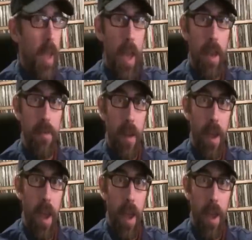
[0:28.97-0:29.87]
gave
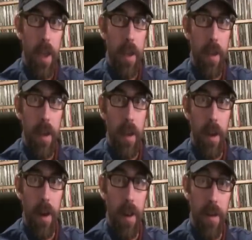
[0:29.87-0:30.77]
an
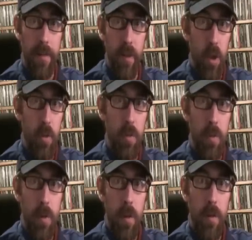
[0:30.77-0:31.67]
interview
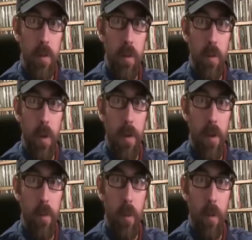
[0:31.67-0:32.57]
to a
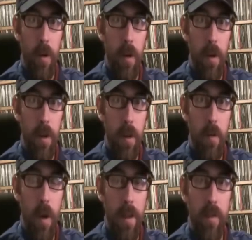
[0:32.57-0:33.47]
reporter
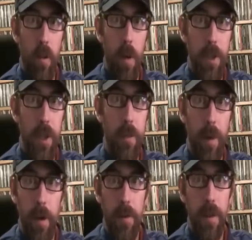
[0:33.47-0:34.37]
who asked a question
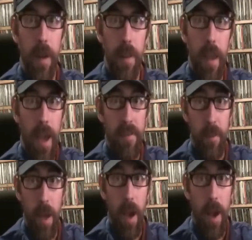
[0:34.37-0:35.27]
about the
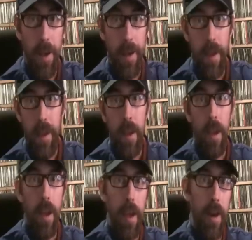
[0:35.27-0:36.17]
FBI
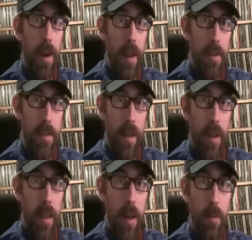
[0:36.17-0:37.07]
and
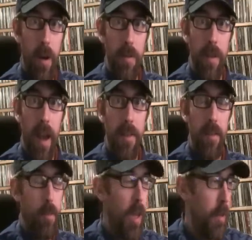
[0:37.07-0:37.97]
Insane Clown Posse,
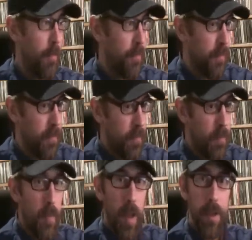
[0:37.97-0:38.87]
ICP.
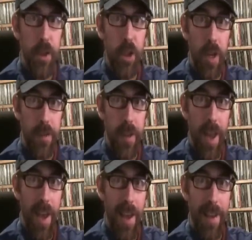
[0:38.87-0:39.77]
Just
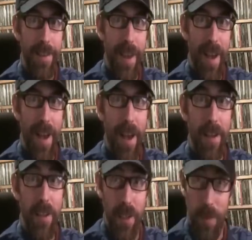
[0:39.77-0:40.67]
as
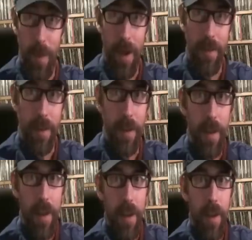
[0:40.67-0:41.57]
I suspected,
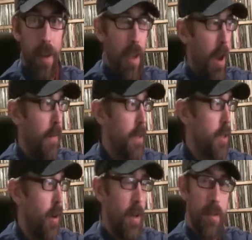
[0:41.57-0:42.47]
Gary
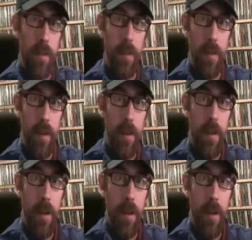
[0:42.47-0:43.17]
Johnson